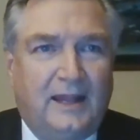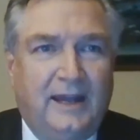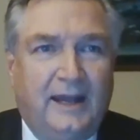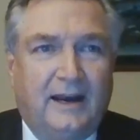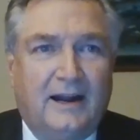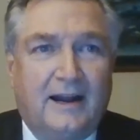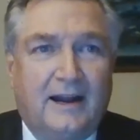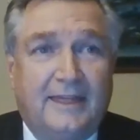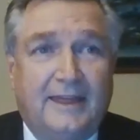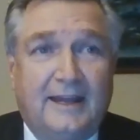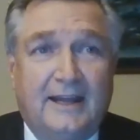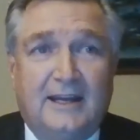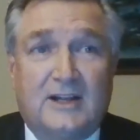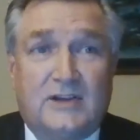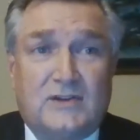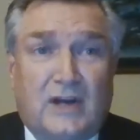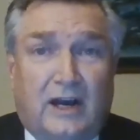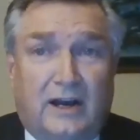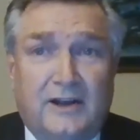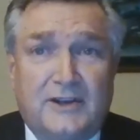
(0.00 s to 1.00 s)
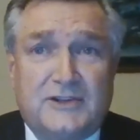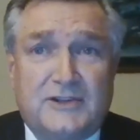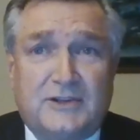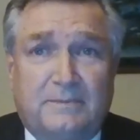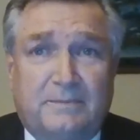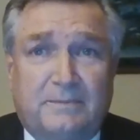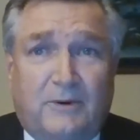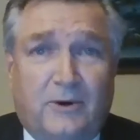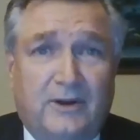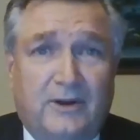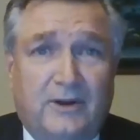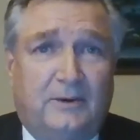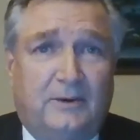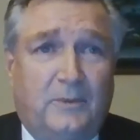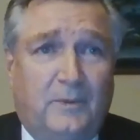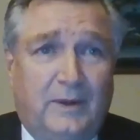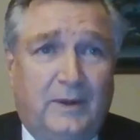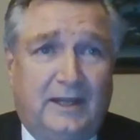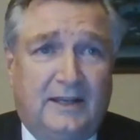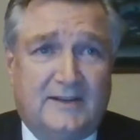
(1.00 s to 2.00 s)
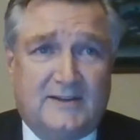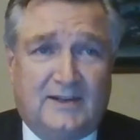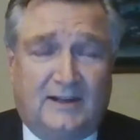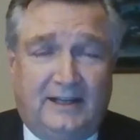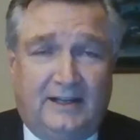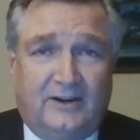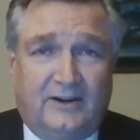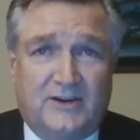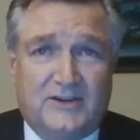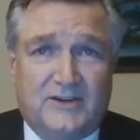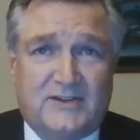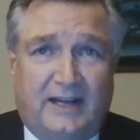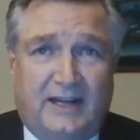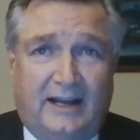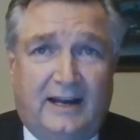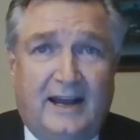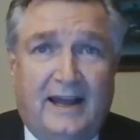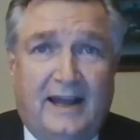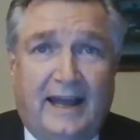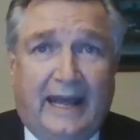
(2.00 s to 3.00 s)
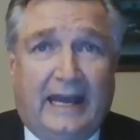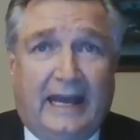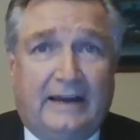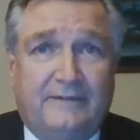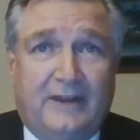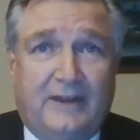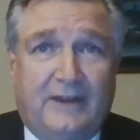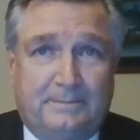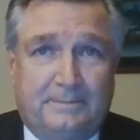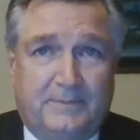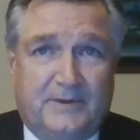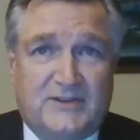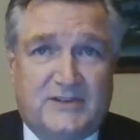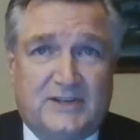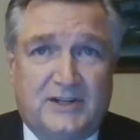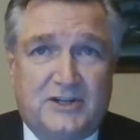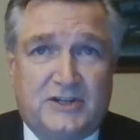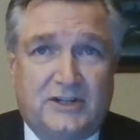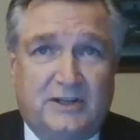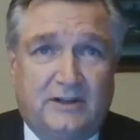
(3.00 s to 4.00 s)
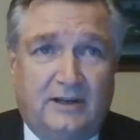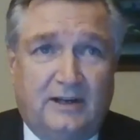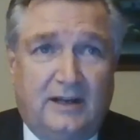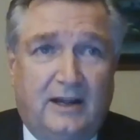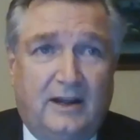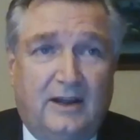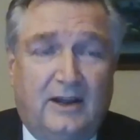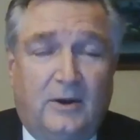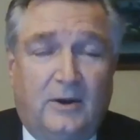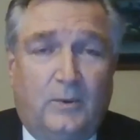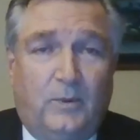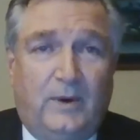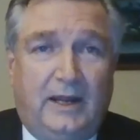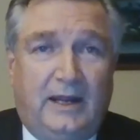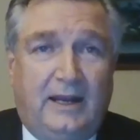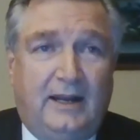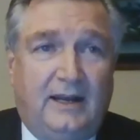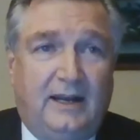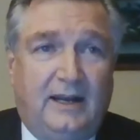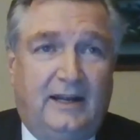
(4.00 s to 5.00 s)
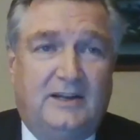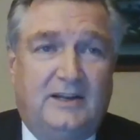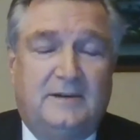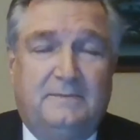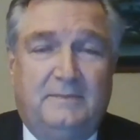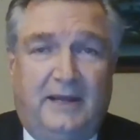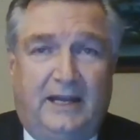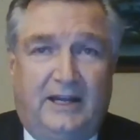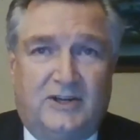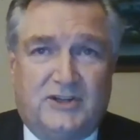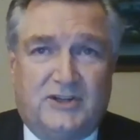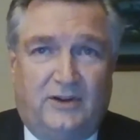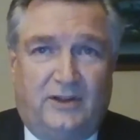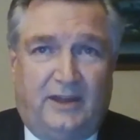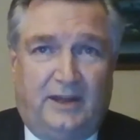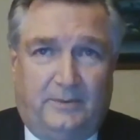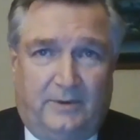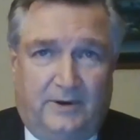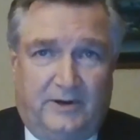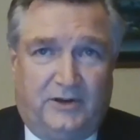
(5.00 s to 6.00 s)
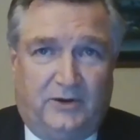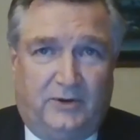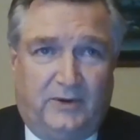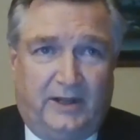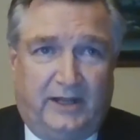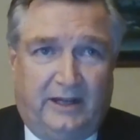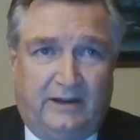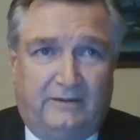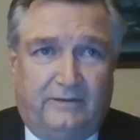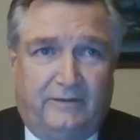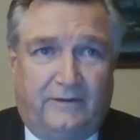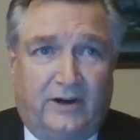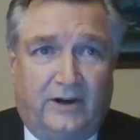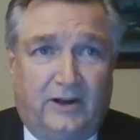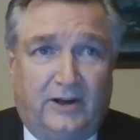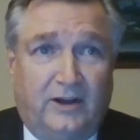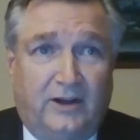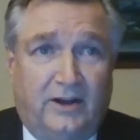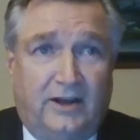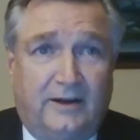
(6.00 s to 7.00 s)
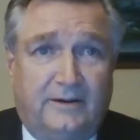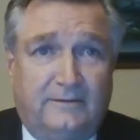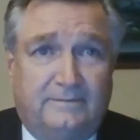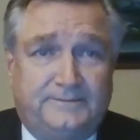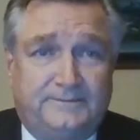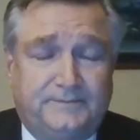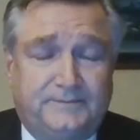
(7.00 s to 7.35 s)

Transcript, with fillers: And I think it's also important that we as leaders that have that position, we need to make sure that we're doing it for good.